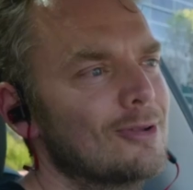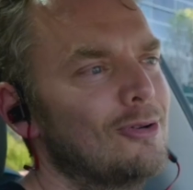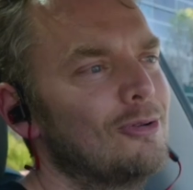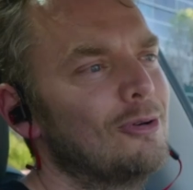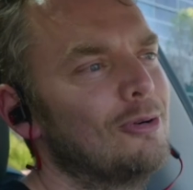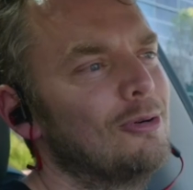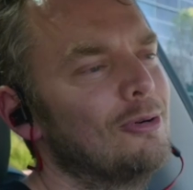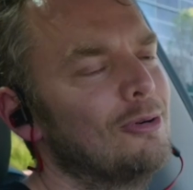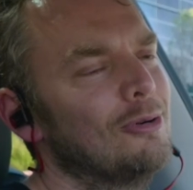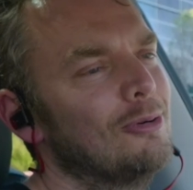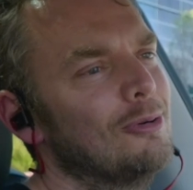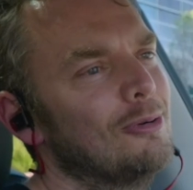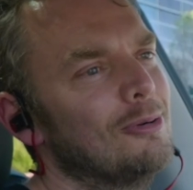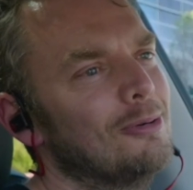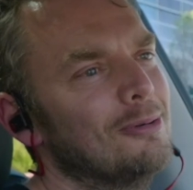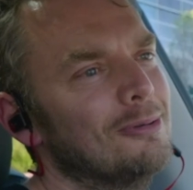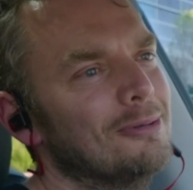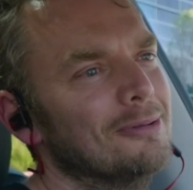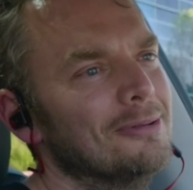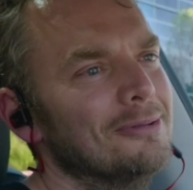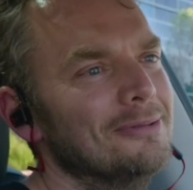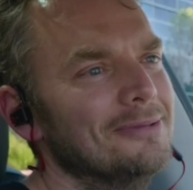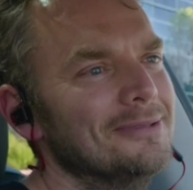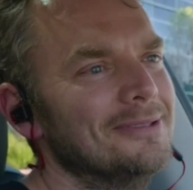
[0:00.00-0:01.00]

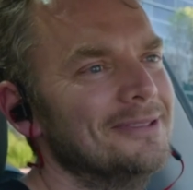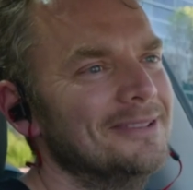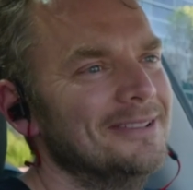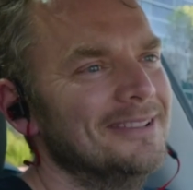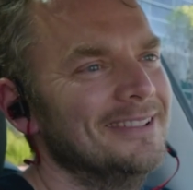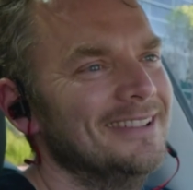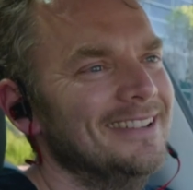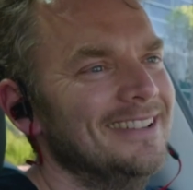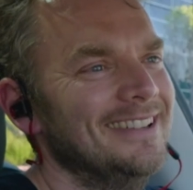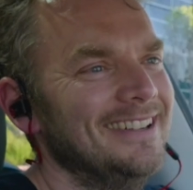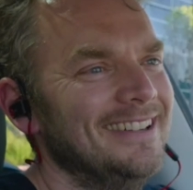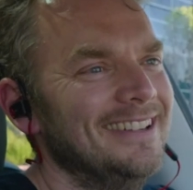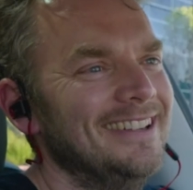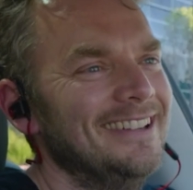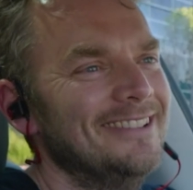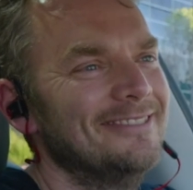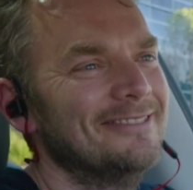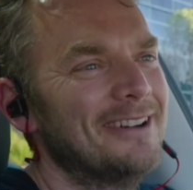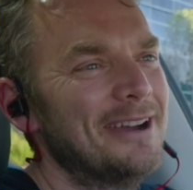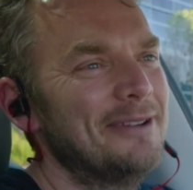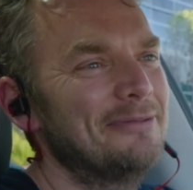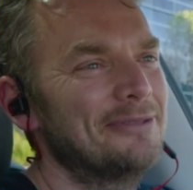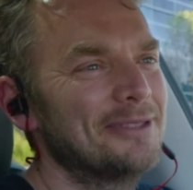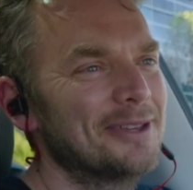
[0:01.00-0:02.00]
Oh,
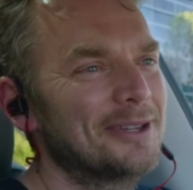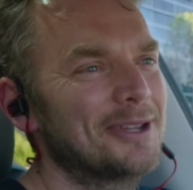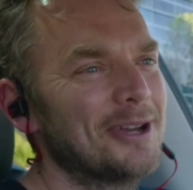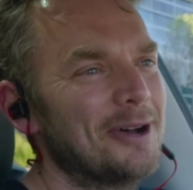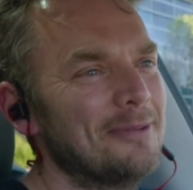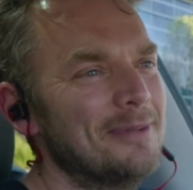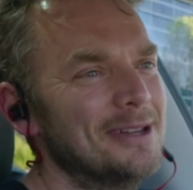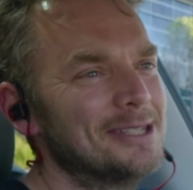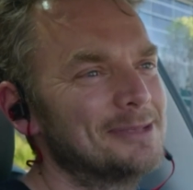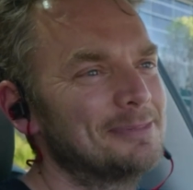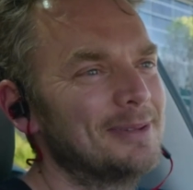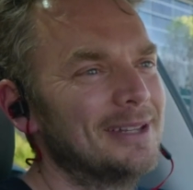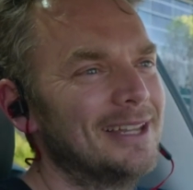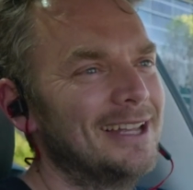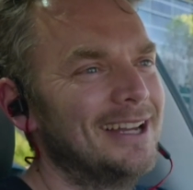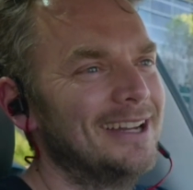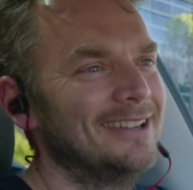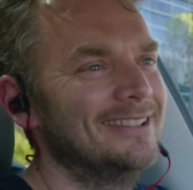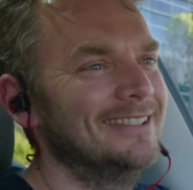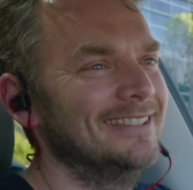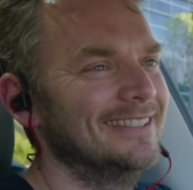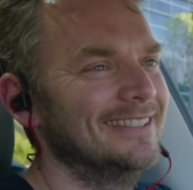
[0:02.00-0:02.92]
wait for the comments below.